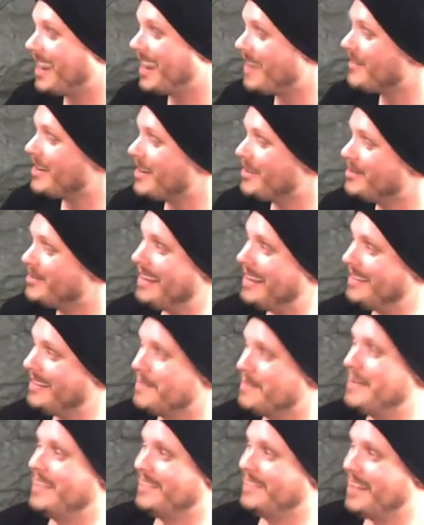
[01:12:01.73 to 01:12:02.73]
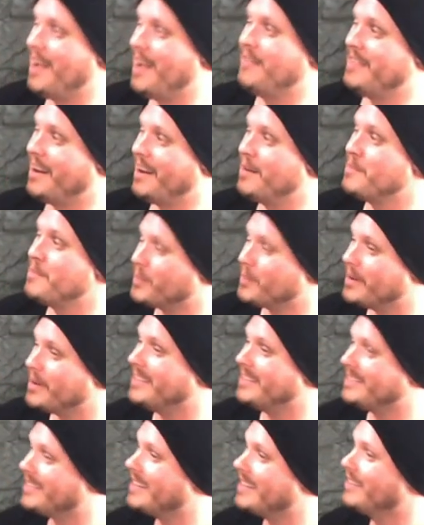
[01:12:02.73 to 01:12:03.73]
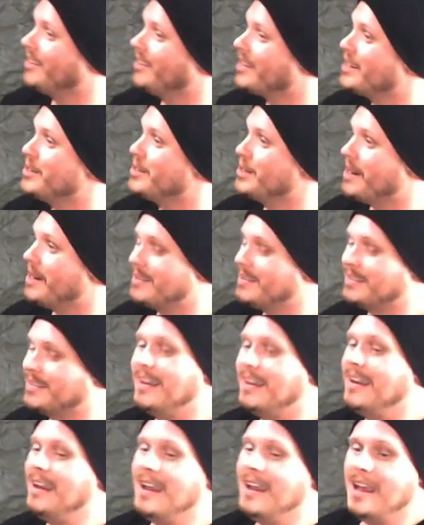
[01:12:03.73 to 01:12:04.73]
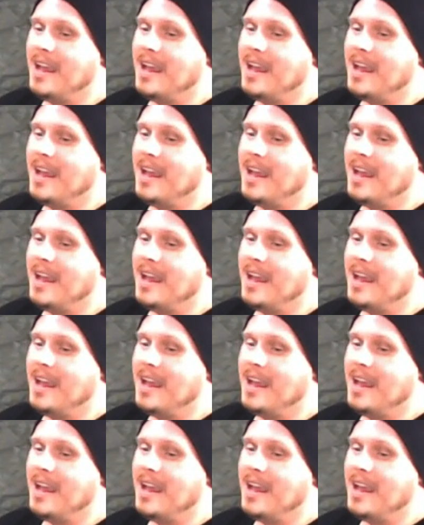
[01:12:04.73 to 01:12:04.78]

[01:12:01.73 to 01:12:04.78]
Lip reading: Like if I do say so myself, they're pretty sick looking shirts,